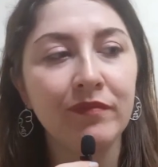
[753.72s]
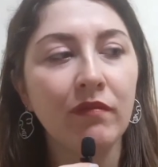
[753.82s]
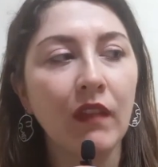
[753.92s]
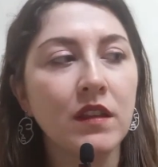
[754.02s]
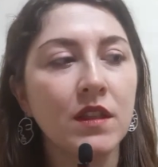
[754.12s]

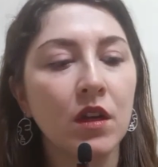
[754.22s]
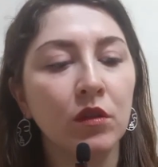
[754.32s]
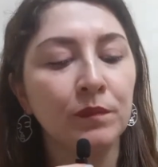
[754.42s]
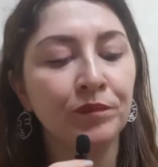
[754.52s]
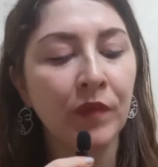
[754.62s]
So
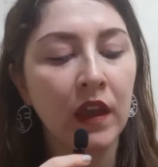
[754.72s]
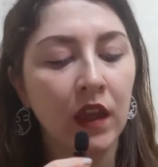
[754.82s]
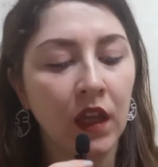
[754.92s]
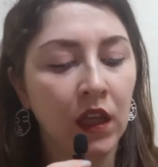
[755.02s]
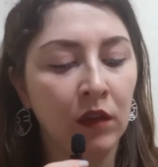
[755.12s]

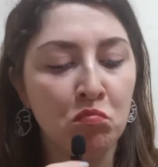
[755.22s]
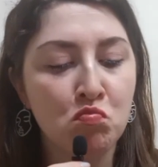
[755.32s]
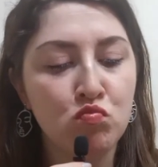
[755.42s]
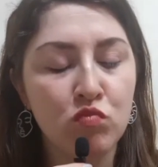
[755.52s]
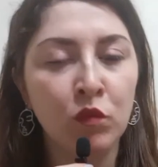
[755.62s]

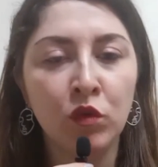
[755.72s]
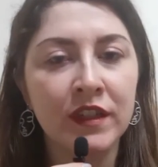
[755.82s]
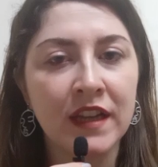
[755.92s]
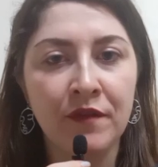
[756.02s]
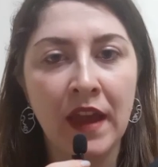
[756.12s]
it wouldn't
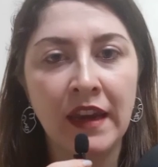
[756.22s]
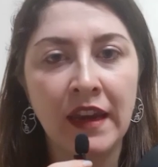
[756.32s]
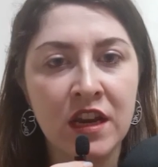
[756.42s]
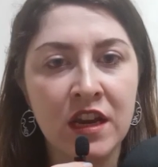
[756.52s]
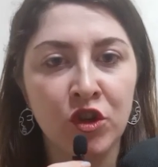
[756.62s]
have
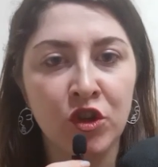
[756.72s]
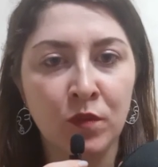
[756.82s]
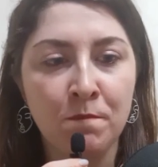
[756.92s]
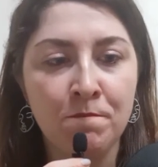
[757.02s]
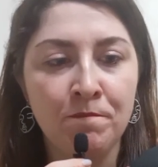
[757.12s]
any issue
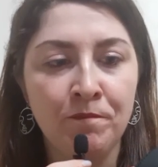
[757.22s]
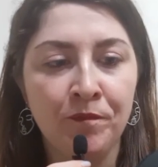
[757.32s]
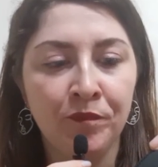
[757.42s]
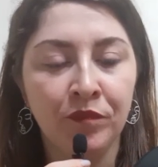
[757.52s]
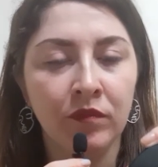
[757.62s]

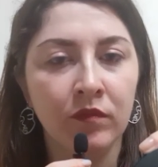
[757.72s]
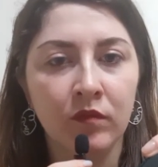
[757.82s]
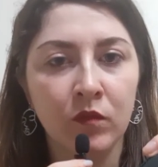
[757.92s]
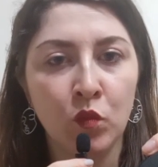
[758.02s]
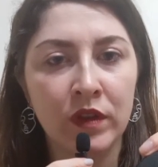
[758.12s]

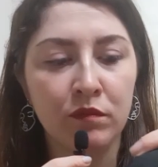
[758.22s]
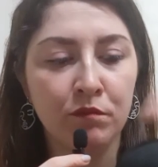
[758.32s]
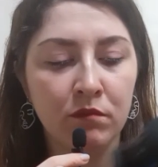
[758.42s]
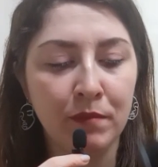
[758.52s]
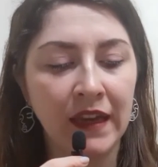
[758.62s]
with
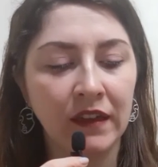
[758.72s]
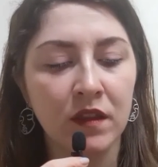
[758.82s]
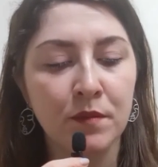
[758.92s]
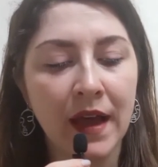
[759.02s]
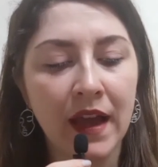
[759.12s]
pain in the
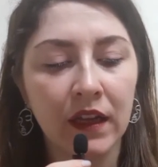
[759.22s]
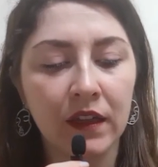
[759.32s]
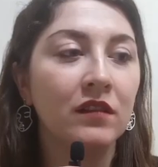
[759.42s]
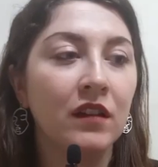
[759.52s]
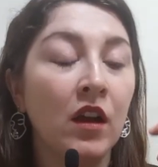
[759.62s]

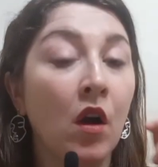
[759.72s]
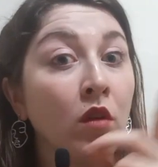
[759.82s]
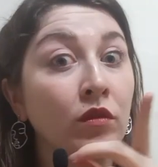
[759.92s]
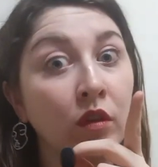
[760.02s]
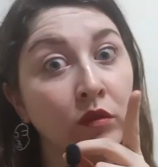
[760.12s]
back. I
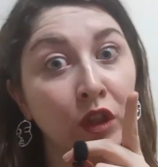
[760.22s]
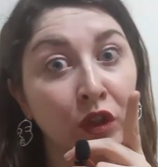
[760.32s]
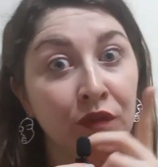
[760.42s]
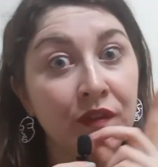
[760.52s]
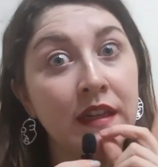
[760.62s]
also
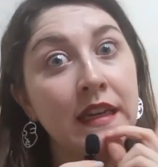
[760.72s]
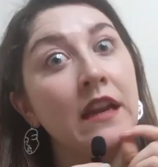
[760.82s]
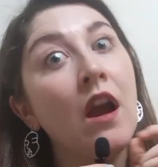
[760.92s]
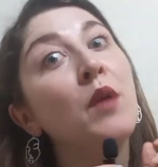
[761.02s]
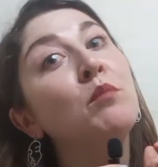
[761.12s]
love the
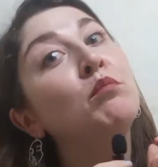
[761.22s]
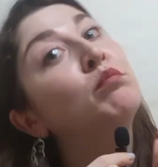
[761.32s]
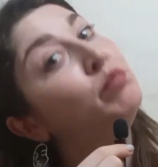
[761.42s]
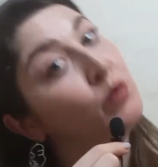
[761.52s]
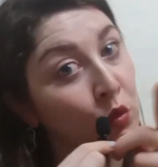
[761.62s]
knee-high
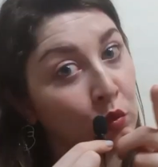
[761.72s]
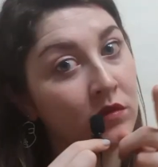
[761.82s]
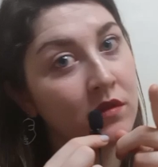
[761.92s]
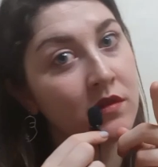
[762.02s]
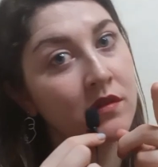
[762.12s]

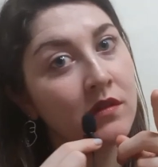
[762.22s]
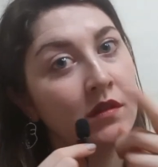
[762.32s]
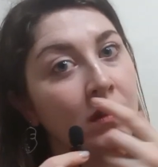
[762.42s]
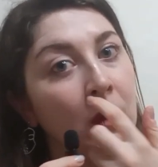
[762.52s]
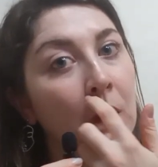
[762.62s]
boots,
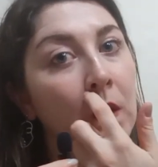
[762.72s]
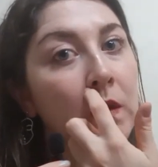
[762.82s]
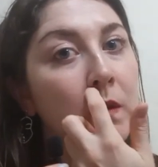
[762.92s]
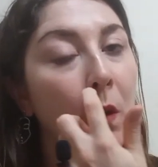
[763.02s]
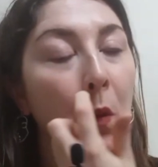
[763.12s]

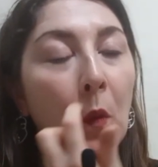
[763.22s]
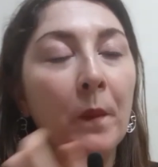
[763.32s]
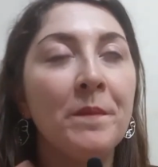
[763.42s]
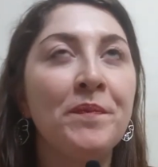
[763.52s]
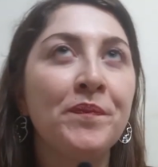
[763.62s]
so
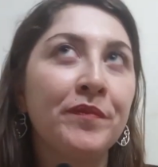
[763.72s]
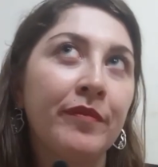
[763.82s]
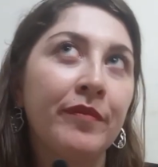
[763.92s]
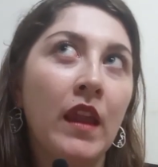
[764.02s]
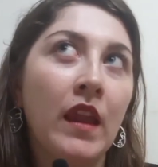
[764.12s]

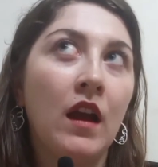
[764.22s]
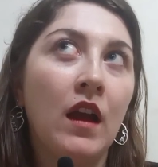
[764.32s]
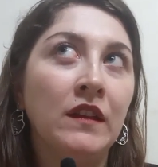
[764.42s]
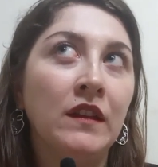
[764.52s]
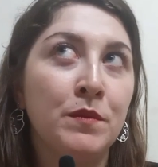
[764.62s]
I'd
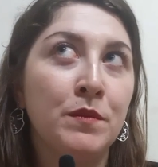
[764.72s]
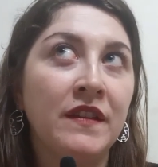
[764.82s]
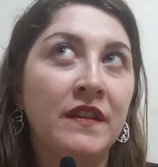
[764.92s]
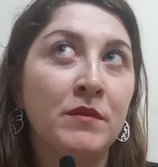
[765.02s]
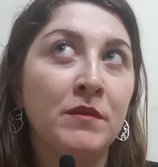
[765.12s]
love to buy
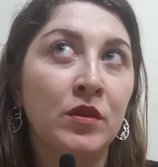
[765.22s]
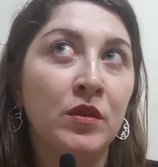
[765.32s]
them too.